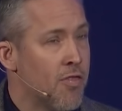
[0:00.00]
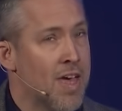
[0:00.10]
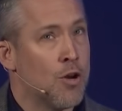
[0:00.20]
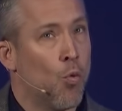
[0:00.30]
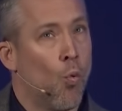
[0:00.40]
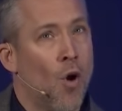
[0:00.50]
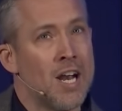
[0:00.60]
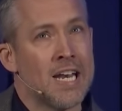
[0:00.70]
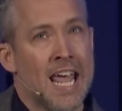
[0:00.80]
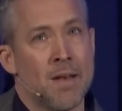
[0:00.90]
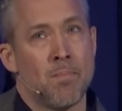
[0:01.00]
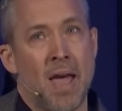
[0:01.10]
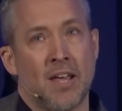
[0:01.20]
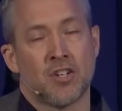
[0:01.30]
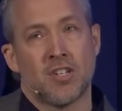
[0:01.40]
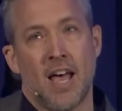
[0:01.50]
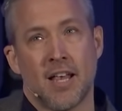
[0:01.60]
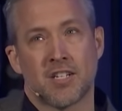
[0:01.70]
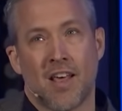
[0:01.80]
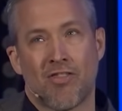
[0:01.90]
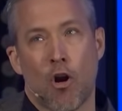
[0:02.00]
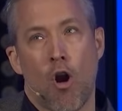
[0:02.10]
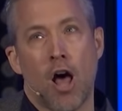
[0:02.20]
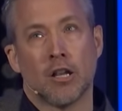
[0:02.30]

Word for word: then wouldn't it make sense that there are